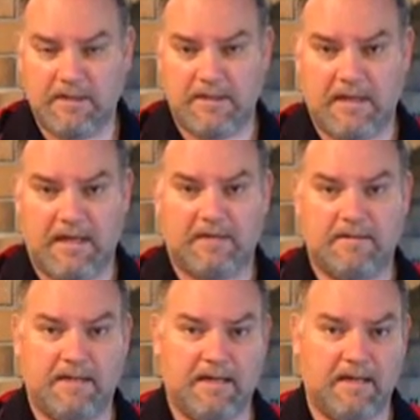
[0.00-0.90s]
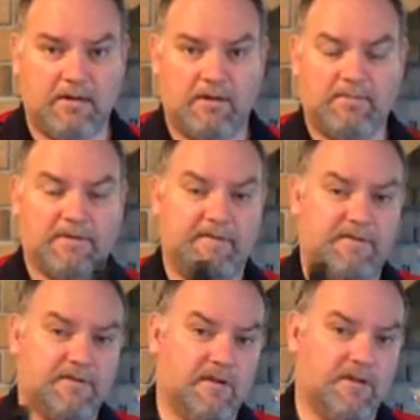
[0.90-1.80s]
And I
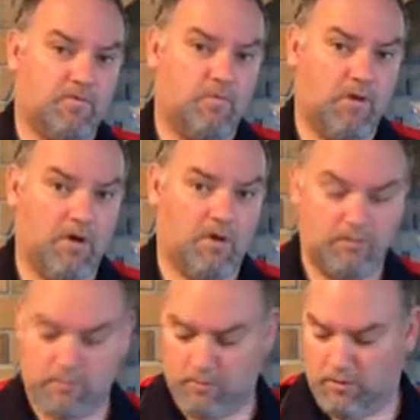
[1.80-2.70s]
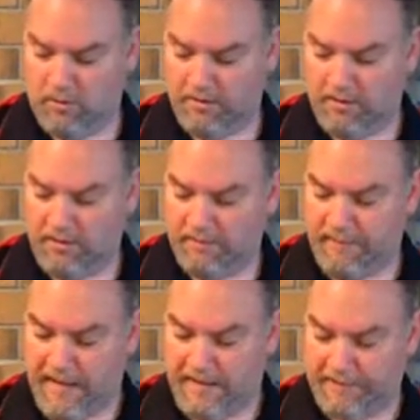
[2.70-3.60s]
believe it's well worthy of
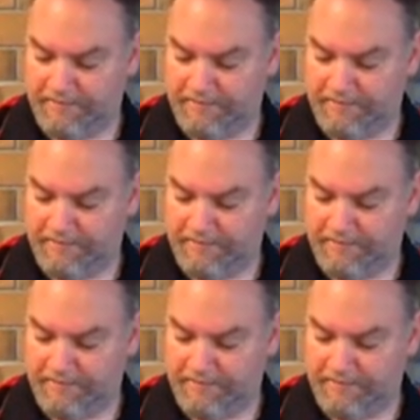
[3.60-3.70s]
that.